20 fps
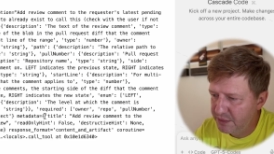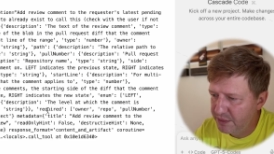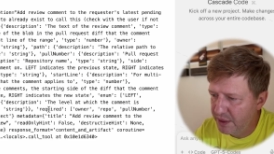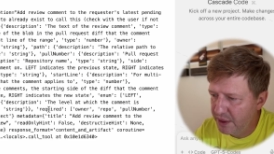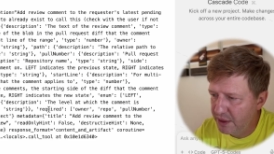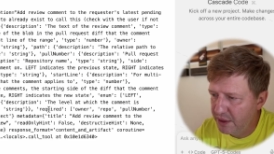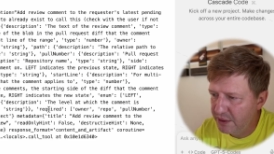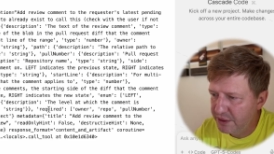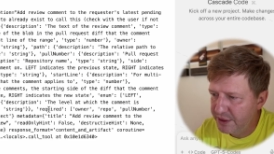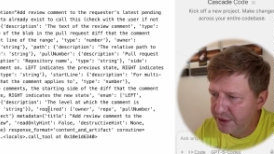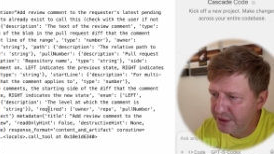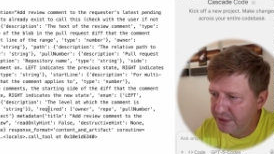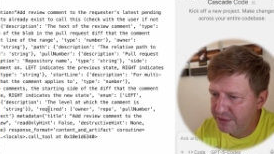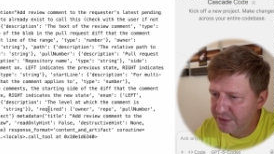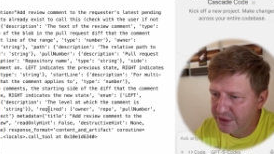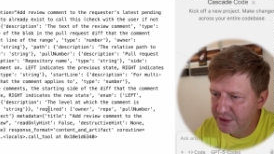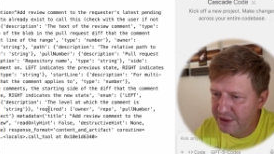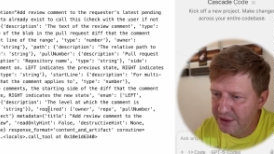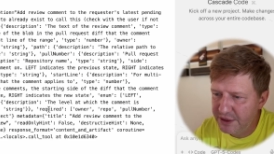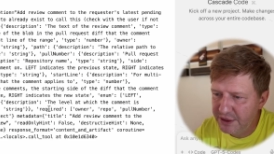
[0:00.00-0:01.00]
we are not
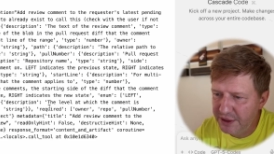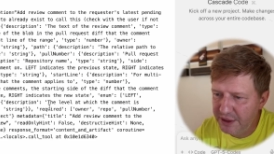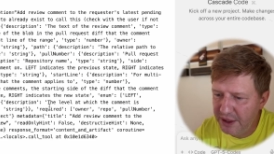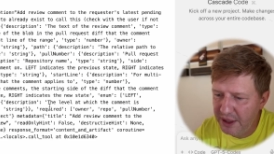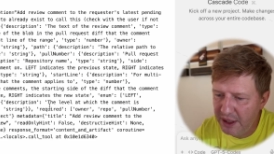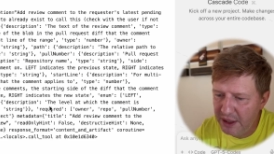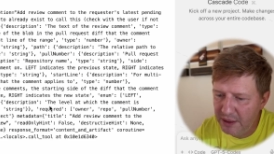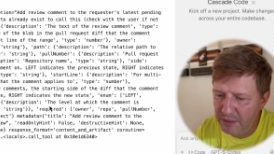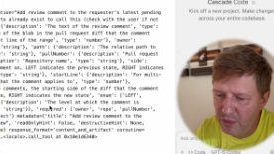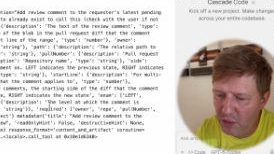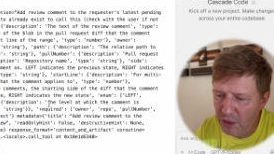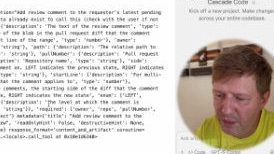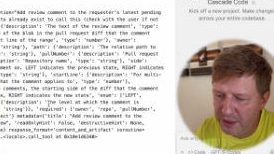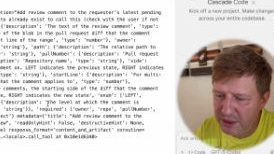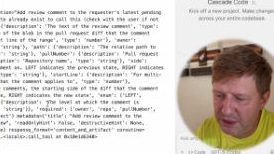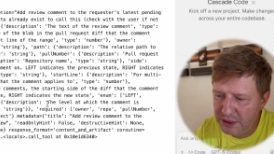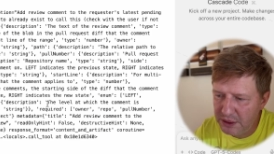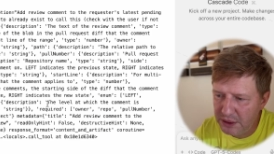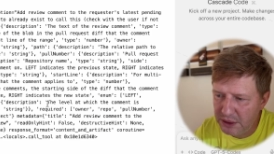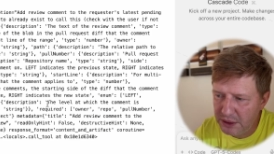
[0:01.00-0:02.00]
interested in at the
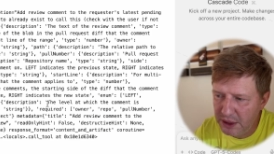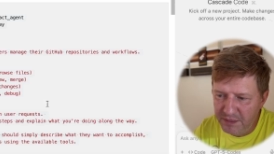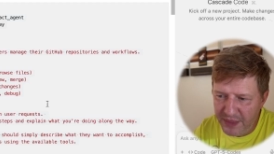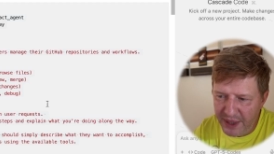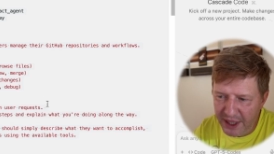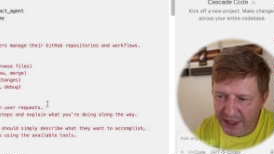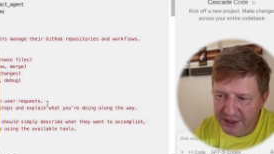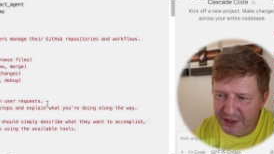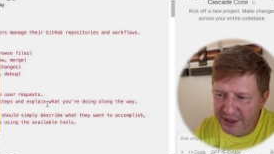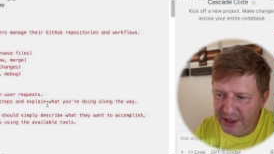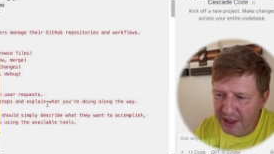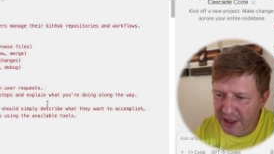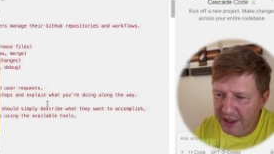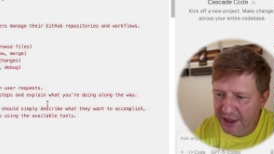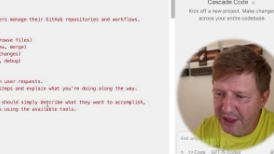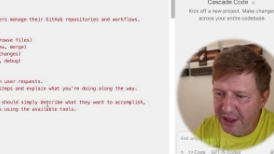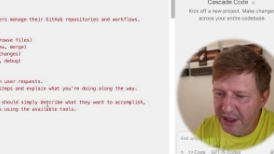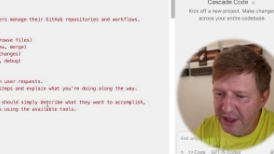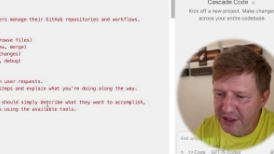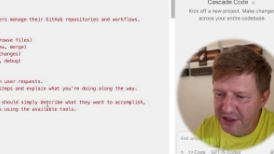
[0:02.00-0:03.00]
moment. Basically
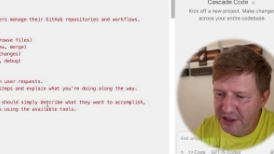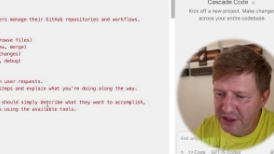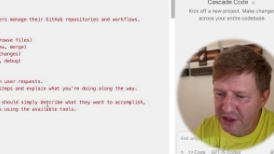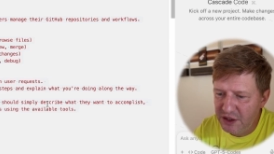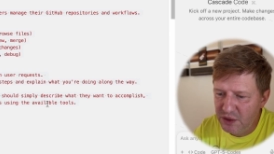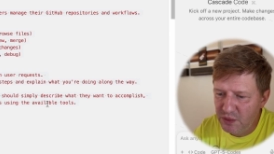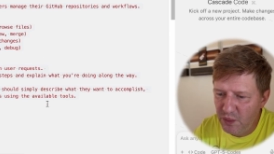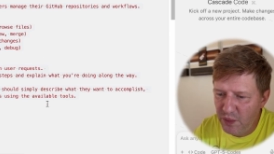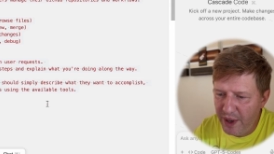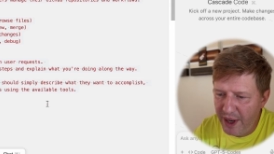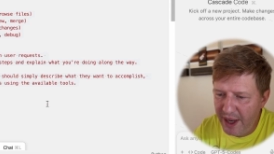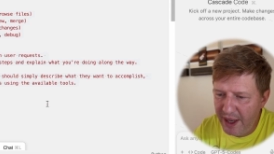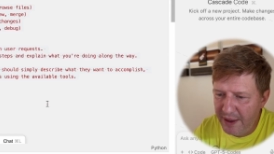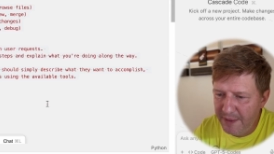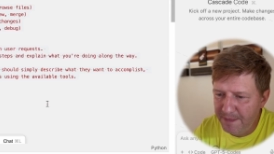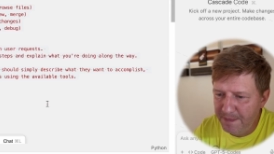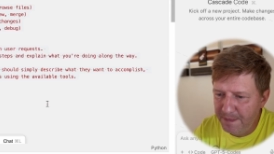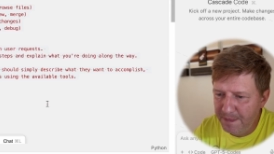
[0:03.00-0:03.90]
the easiest way,